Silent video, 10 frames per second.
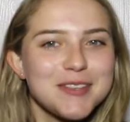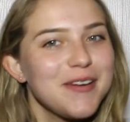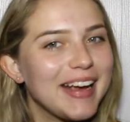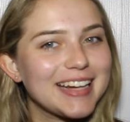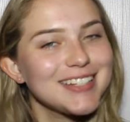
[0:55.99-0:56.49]
so
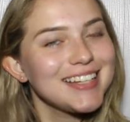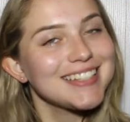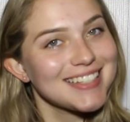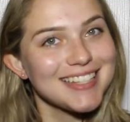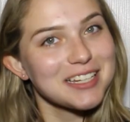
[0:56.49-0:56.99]
I actually get
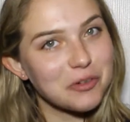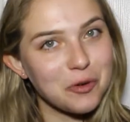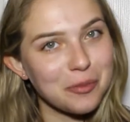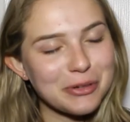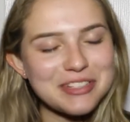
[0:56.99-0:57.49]
to sit like a
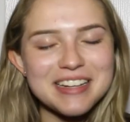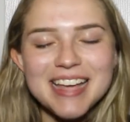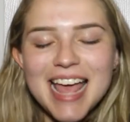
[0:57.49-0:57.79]
normal person.